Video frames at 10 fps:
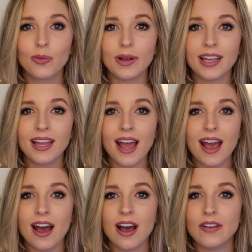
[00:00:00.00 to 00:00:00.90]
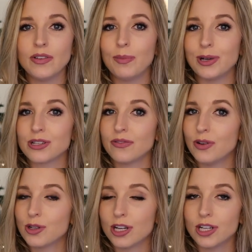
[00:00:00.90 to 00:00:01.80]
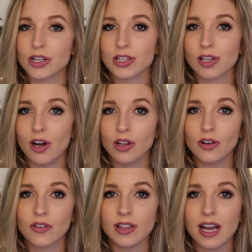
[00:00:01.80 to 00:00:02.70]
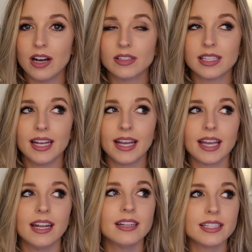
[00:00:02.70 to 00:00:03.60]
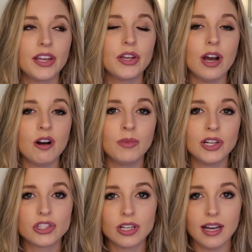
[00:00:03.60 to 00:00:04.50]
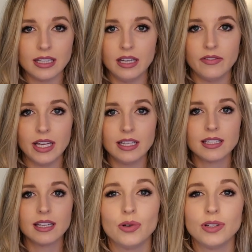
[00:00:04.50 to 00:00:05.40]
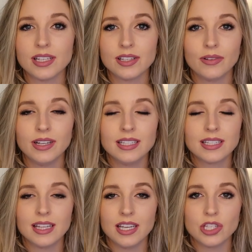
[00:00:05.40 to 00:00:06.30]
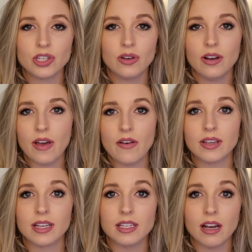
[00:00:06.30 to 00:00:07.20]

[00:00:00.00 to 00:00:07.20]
We have a bunch of phone chargers all over the house, and I cannot tell you how much I love it. Who doesn't run into the issue of having a